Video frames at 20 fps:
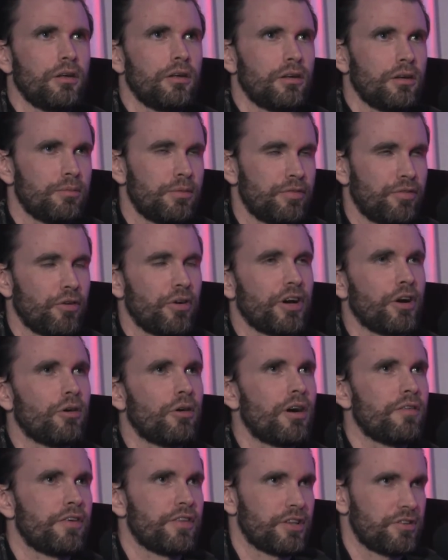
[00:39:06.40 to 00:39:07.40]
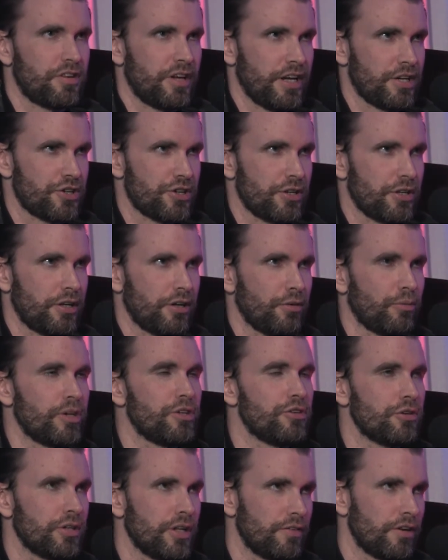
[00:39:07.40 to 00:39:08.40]
before I go off on the tangent here, we
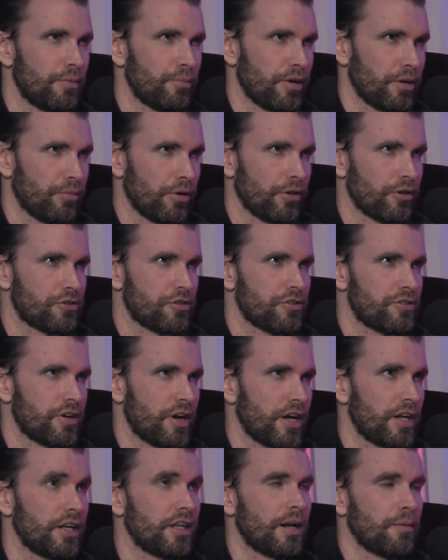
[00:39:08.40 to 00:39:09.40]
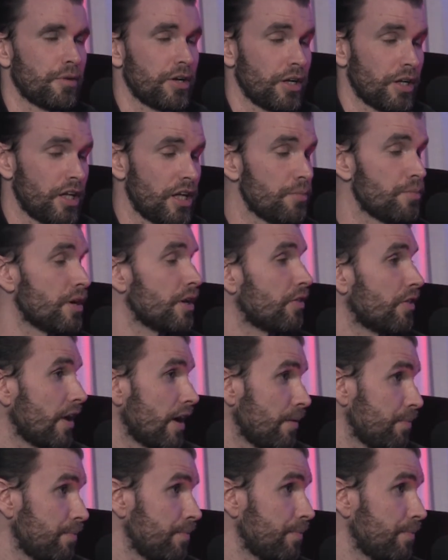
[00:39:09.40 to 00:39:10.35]
do live in a Big Brother society, and I'm going to keep it at that.